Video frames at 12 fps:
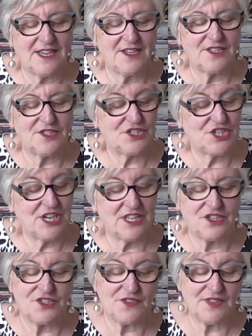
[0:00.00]
and it's a
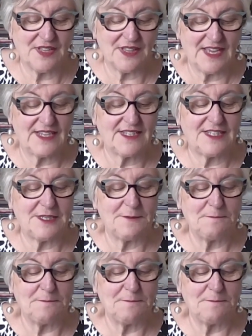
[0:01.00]
challenge for the laity.